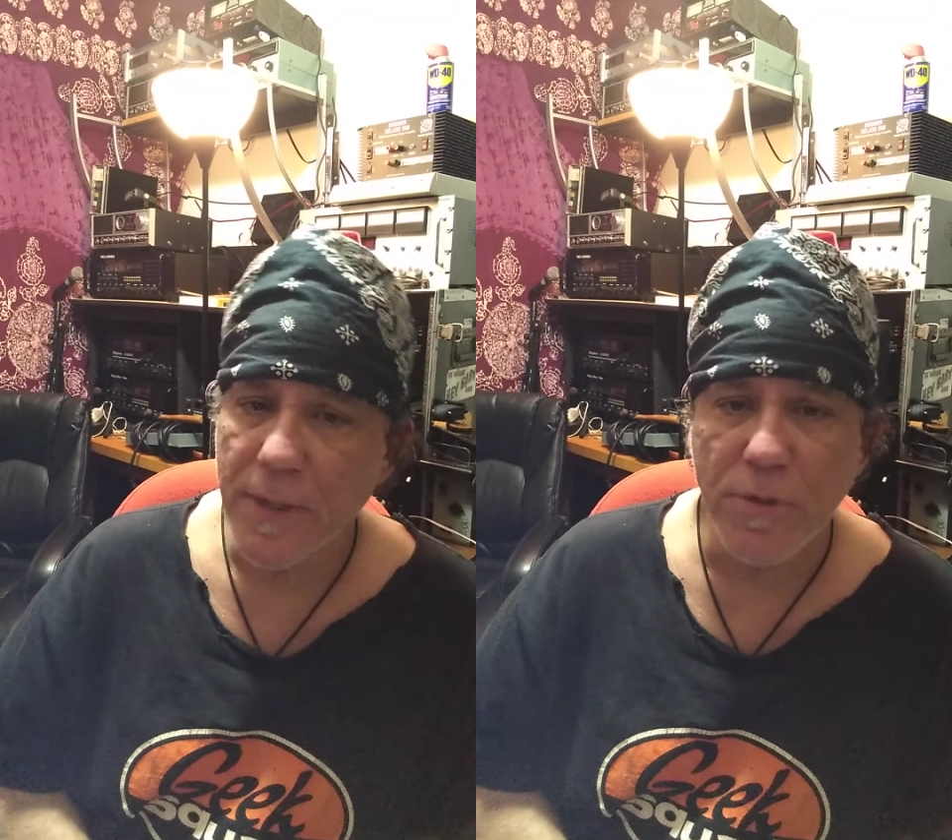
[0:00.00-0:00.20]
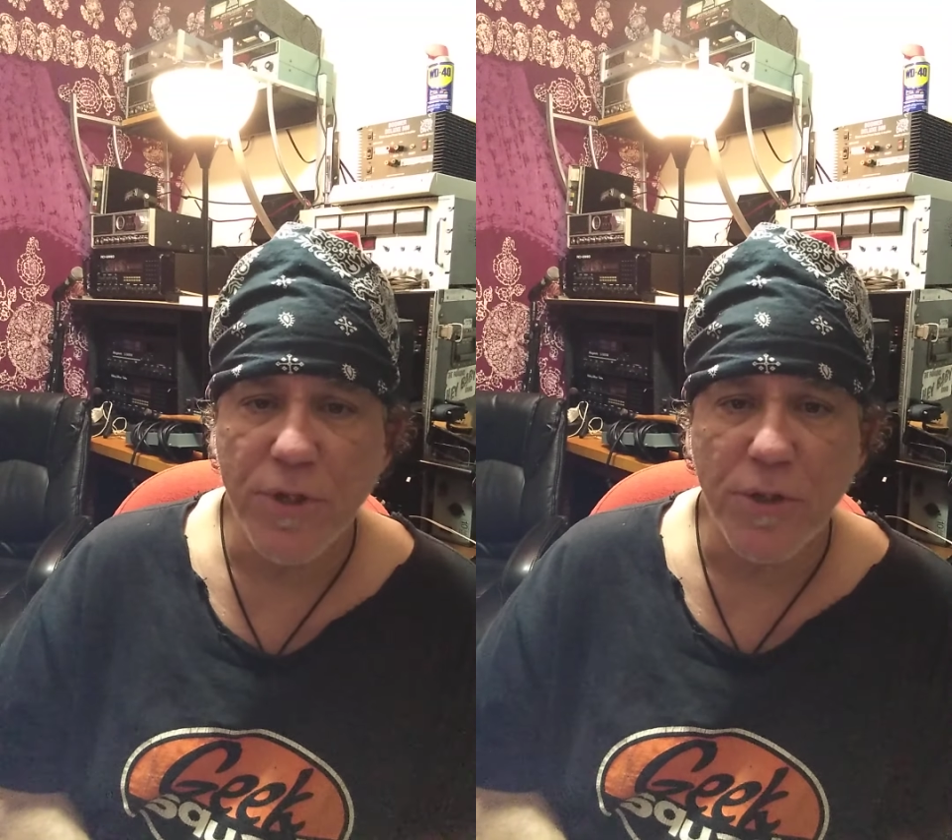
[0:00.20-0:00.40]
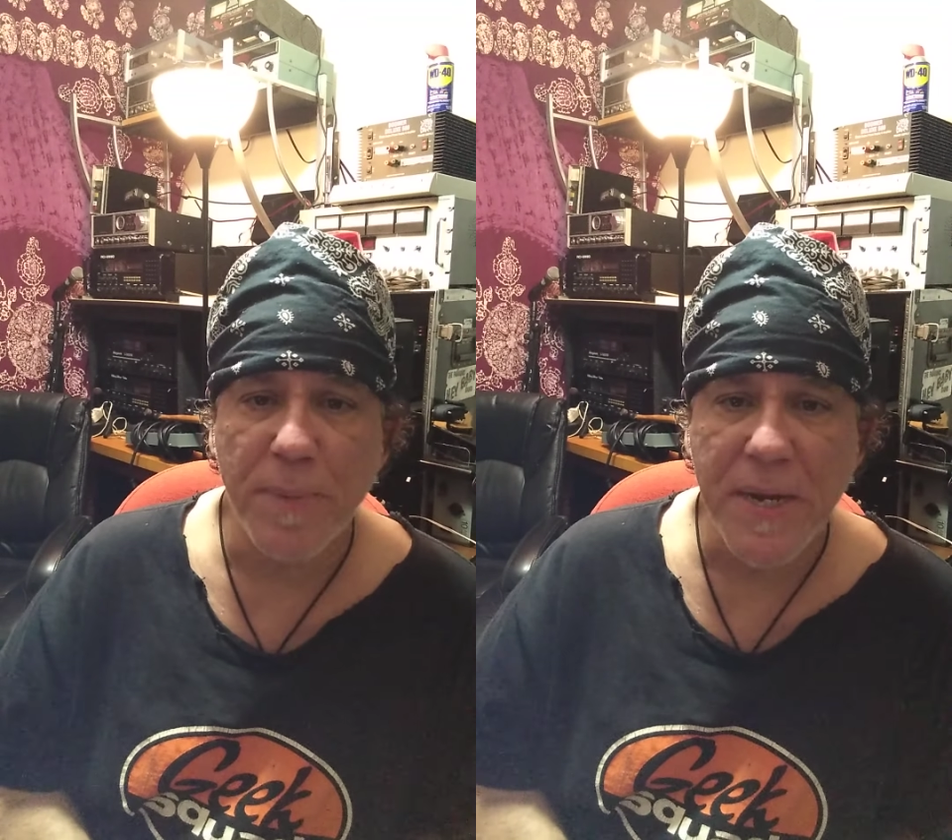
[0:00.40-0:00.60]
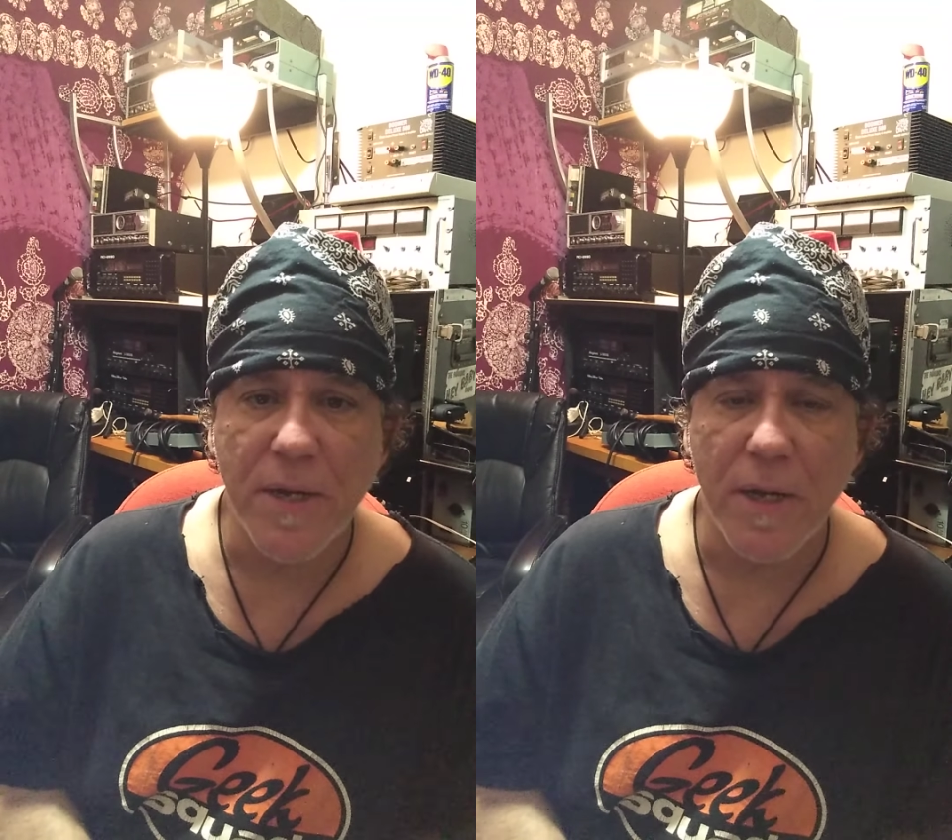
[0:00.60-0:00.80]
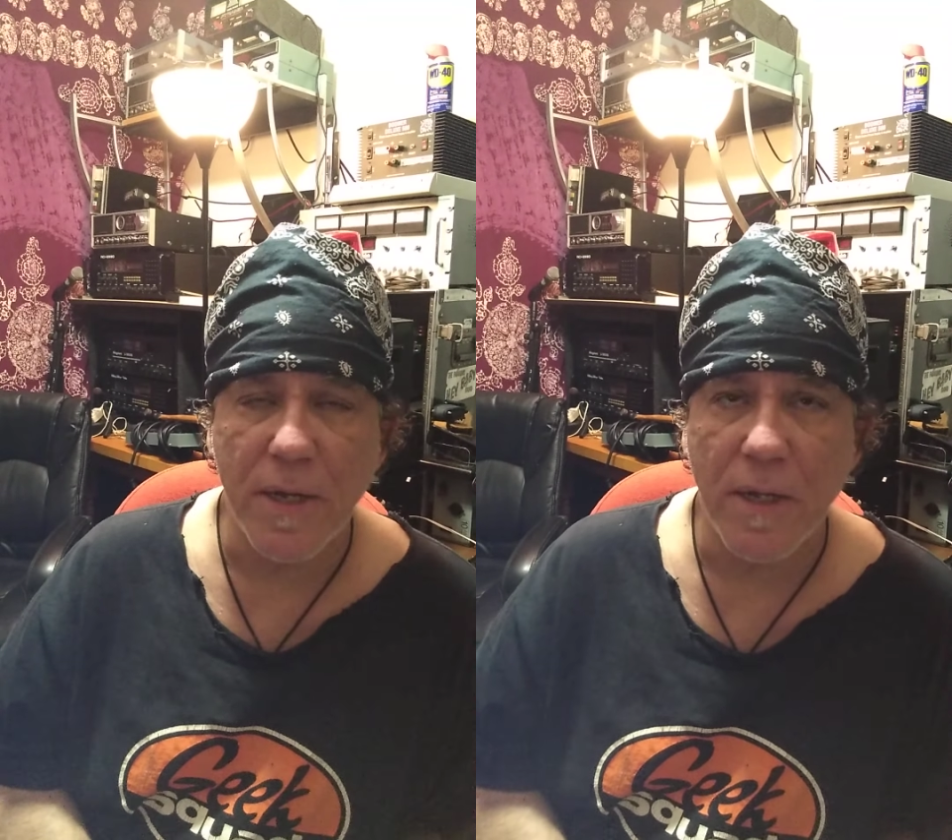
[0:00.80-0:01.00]
he was just being
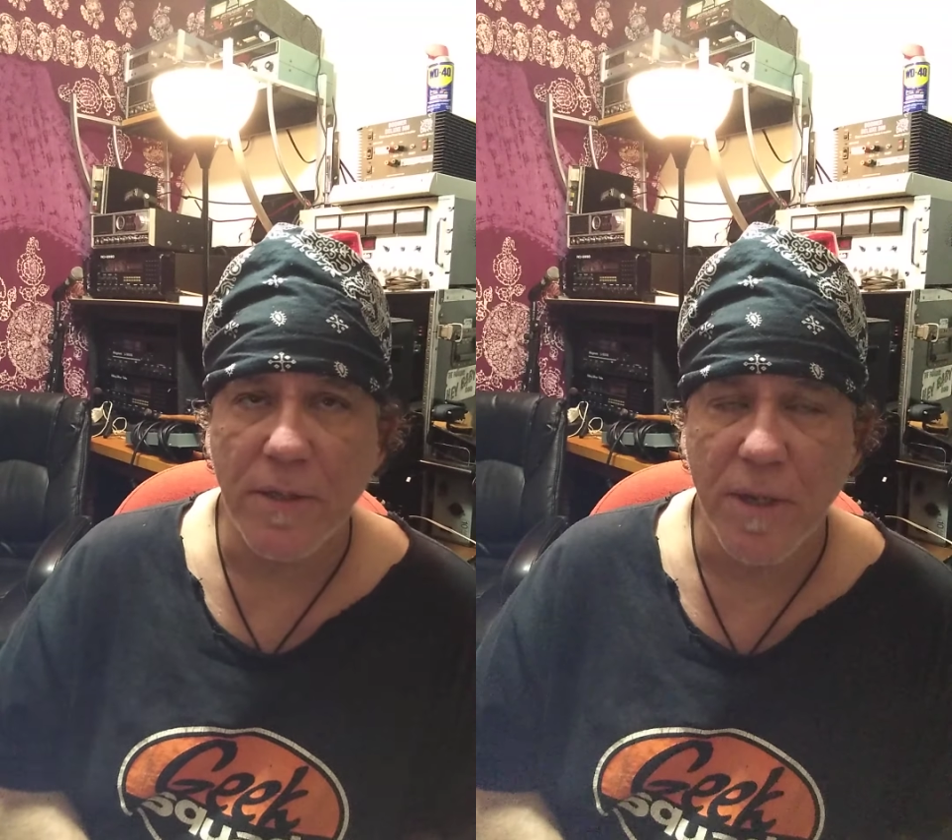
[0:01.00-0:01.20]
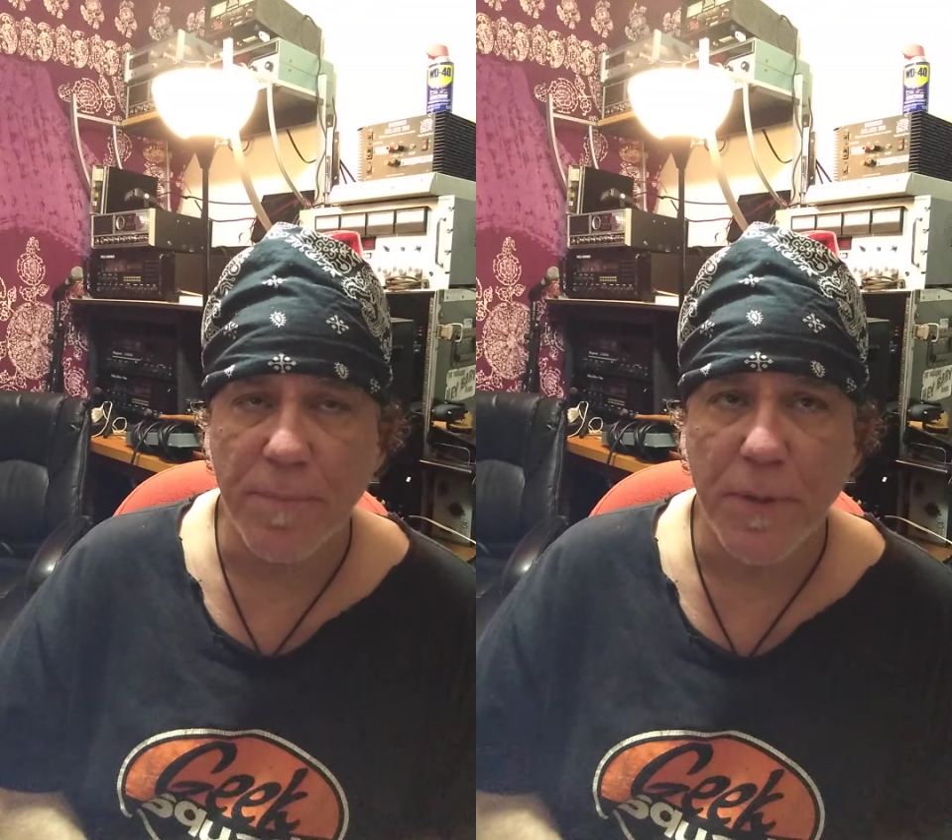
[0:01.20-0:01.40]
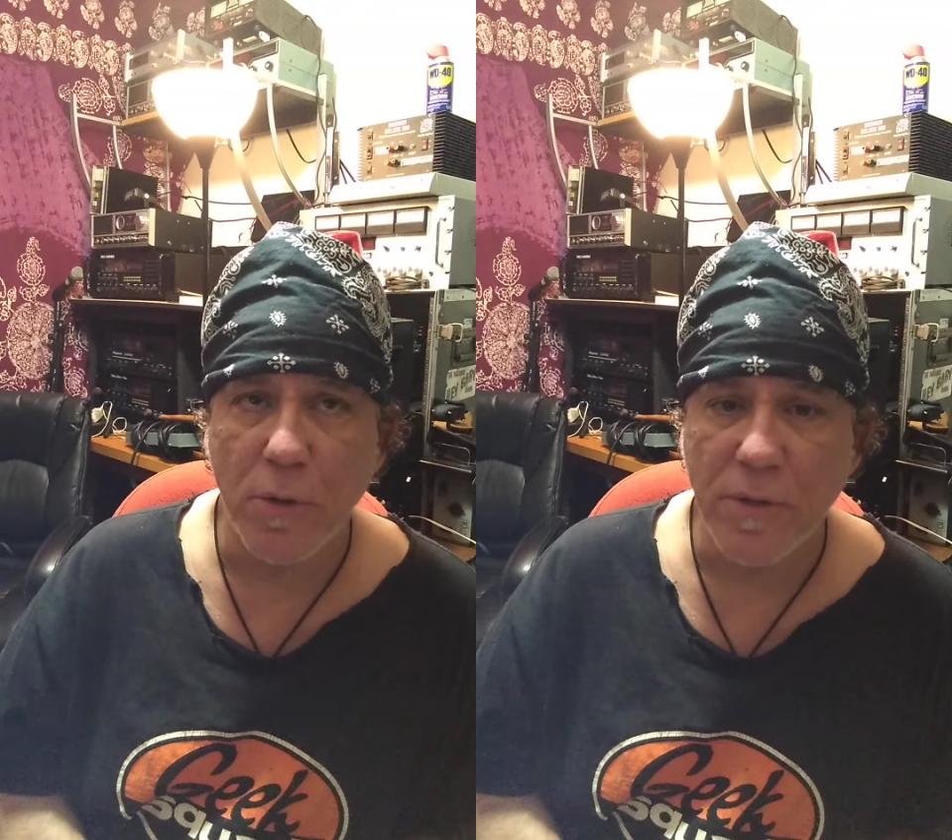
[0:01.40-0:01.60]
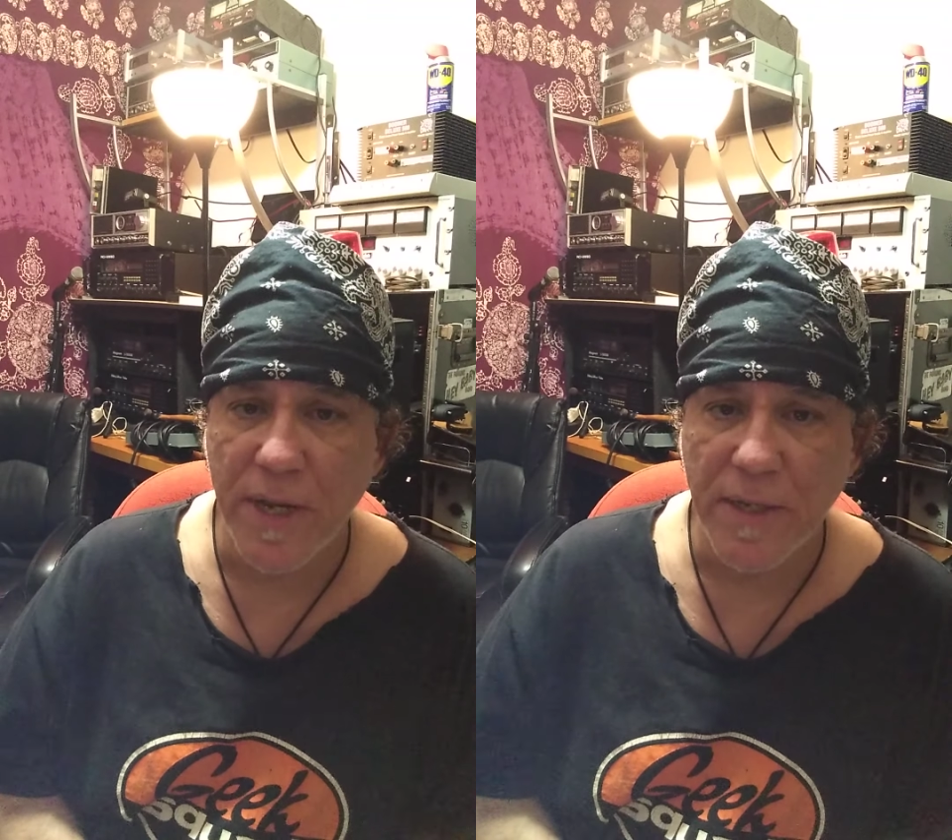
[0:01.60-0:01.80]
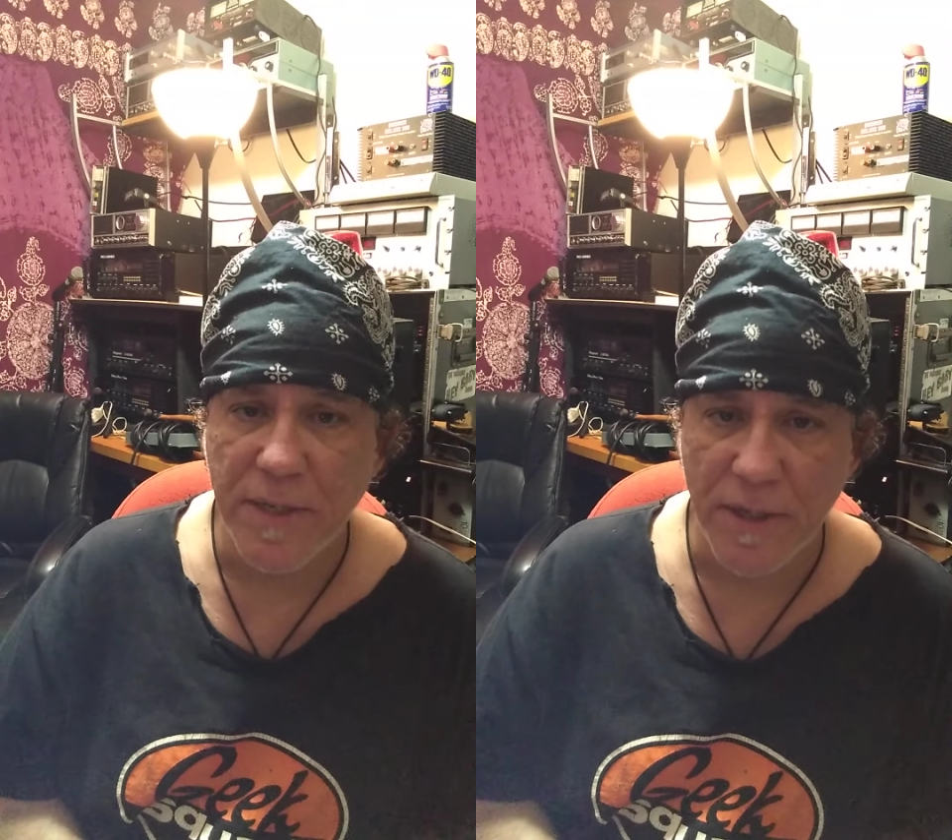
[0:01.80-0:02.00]
a, a, typical
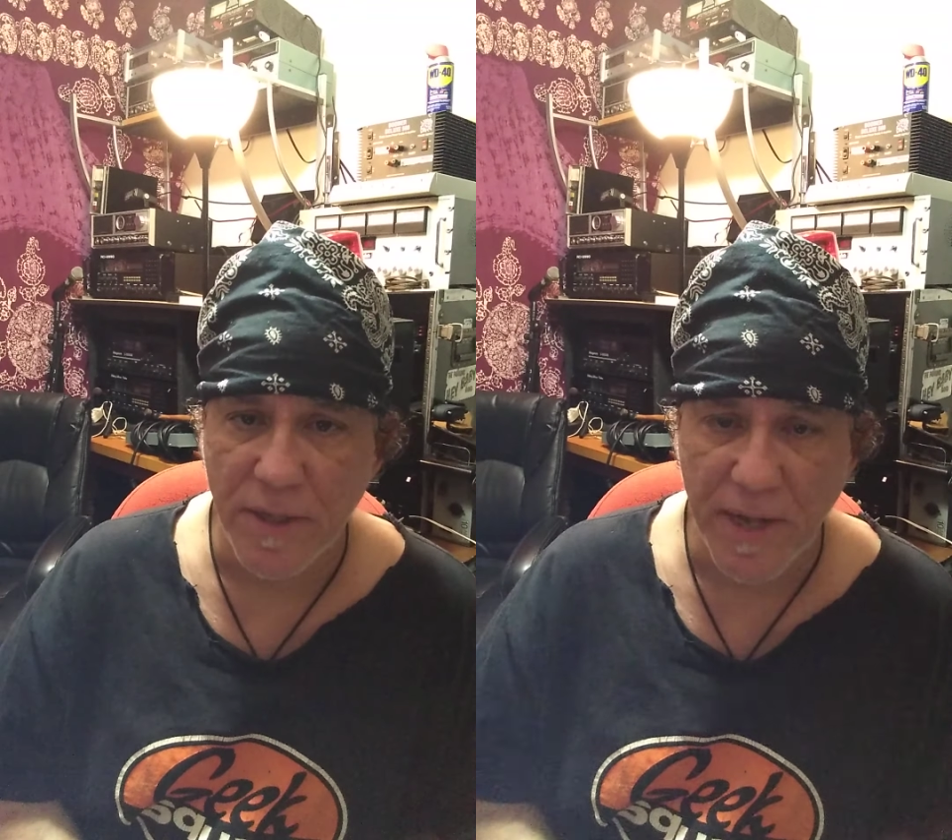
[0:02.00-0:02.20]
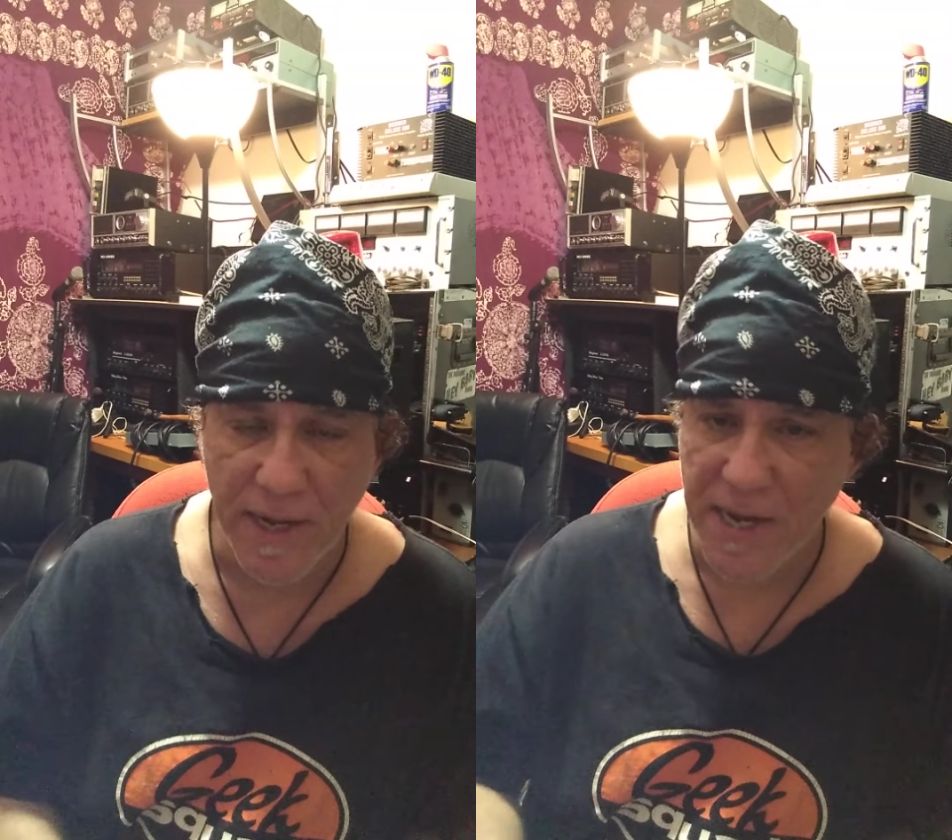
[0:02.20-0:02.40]
dick the other day.